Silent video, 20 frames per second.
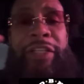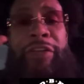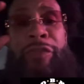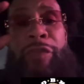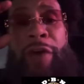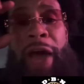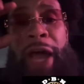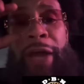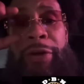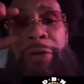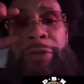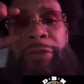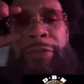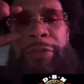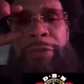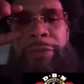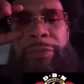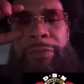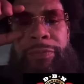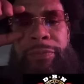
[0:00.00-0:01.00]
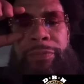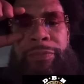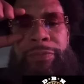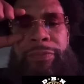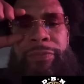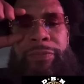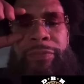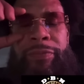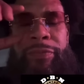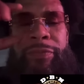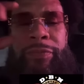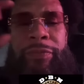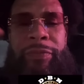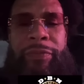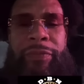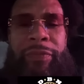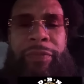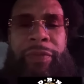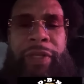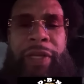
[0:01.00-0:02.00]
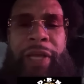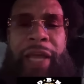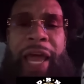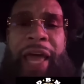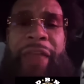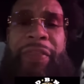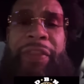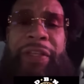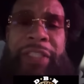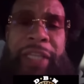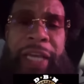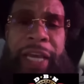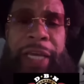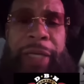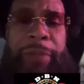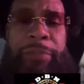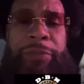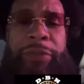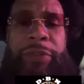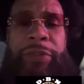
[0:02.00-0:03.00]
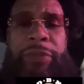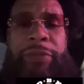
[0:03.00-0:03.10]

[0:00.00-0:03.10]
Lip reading: fighters and the teams